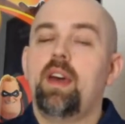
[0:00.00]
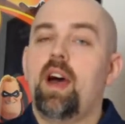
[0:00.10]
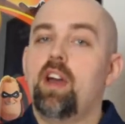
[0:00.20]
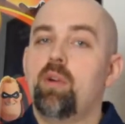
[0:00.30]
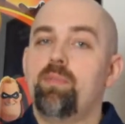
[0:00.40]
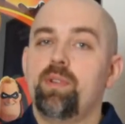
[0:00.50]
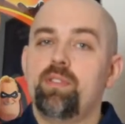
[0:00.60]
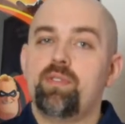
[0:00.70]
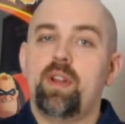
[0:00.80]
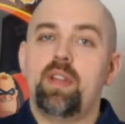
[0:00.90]
I hope you
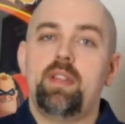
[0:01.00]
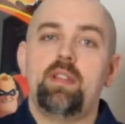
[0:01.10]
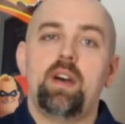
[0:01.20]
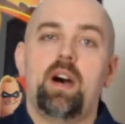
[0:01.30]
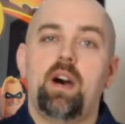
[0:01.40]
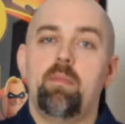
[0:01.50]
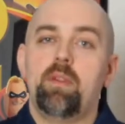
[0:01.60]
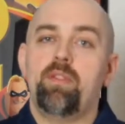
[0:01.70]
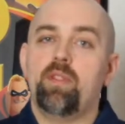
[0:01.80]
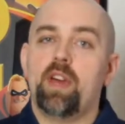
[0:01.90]
enjoyed it.
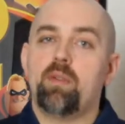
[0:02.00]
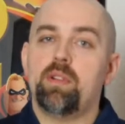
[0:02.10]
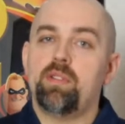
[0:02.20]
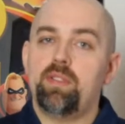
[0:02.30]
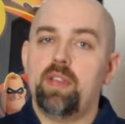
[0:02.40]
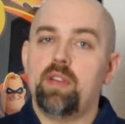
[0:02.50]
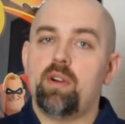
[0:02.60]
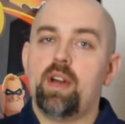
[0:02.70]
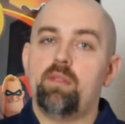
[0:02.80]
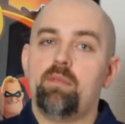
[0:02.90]
If you like what you see, go
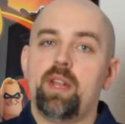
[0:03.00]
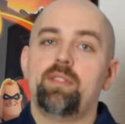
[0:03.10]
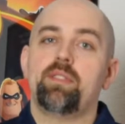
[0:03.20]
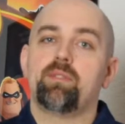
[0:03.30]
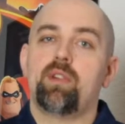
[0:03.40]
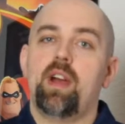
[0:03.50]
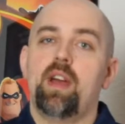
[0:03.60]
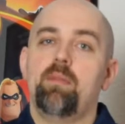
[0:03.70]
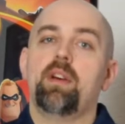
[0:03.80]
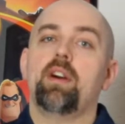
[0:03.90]
ahead and rate,
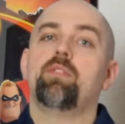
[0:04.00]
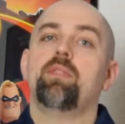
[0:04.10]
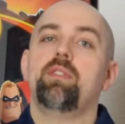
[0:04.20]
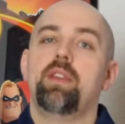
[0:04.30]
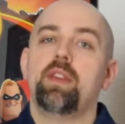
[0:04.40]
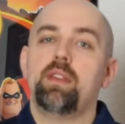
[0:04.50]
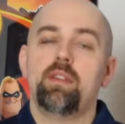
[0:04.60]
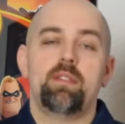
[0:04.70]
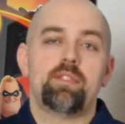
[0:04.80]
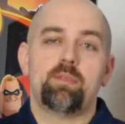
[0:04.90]
subscribe, tell us what you think.
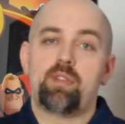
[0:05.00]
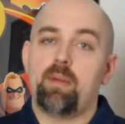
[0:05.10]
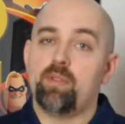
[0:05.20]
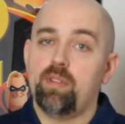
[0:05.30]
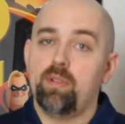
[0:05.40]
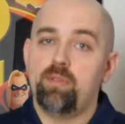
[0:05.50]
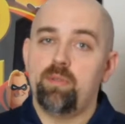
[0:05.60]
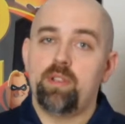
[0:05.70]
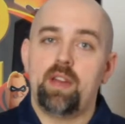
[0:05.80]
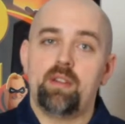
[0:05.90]
Subscribe to our
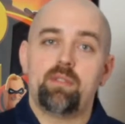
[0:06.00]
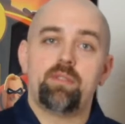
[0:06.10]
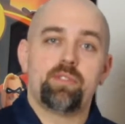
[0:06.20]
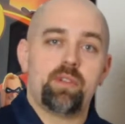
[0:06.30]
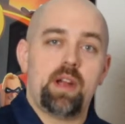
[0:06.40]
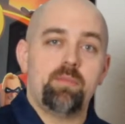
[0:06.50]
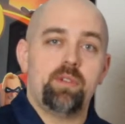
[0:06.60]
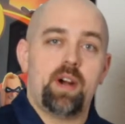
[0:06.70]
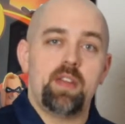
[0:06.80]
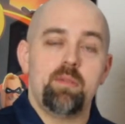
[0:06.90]
YouTube channel, subscribe
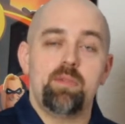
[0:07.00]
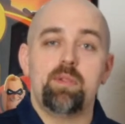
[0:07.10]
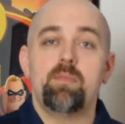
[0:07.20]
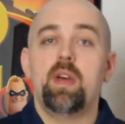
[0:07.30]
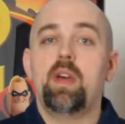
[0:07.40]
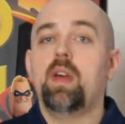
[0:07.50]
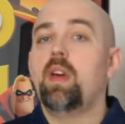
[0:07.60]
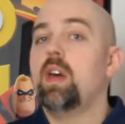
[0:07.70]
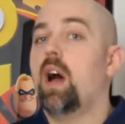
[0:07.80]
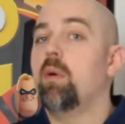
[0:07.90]
to Audio Boom.
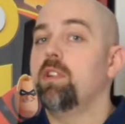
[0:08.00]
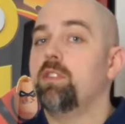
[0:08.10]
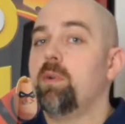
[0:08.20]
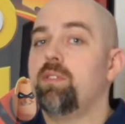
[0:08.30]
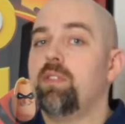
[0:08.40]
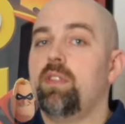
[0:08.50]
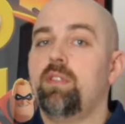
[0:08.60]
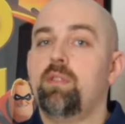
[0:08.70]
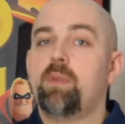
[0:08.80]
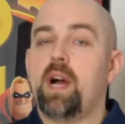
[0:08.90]
We just posted the
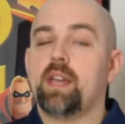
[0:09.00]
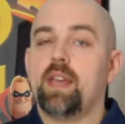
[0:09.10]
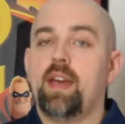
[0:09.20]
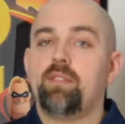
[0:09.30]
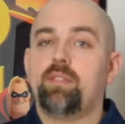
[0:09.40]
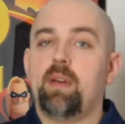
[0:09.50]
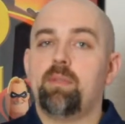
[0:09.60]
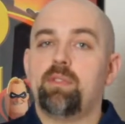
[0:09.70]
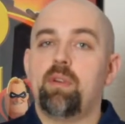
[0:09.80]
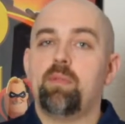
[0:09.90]
new podcast
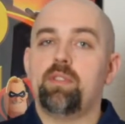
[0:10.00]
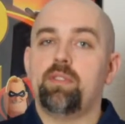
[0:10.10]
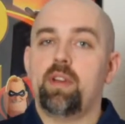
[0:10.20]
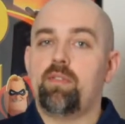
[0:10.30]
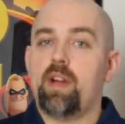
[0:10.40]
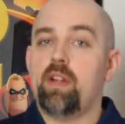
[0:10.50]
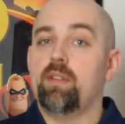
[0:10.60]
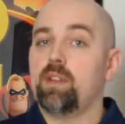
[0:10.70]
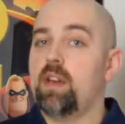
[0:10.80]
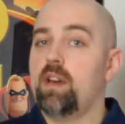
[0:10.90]
episode, which is
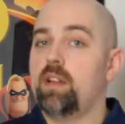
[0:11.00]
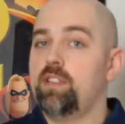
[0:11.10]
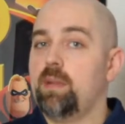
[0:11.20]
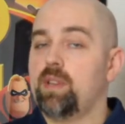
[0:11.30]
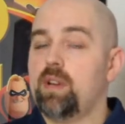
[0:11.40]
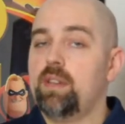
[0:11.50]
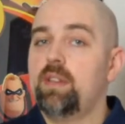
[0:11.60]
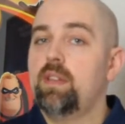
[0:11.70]
Firing of James Gunn.